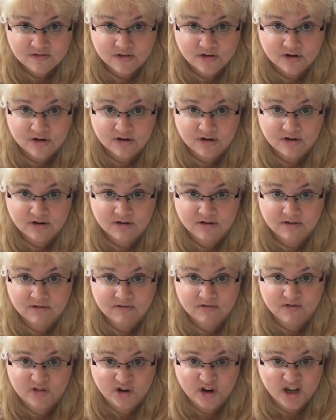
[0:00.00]
for
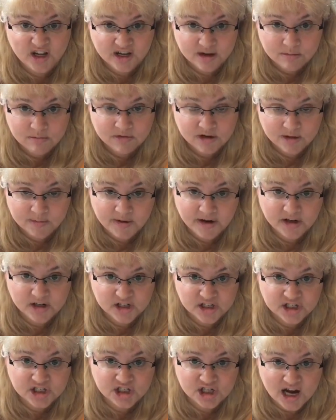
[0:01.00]
him
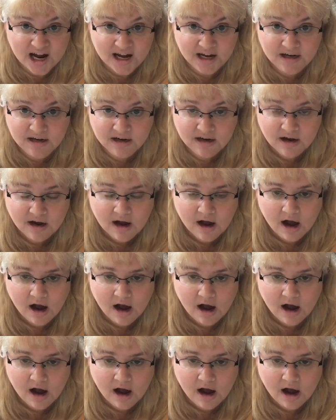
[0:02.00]
compared to John.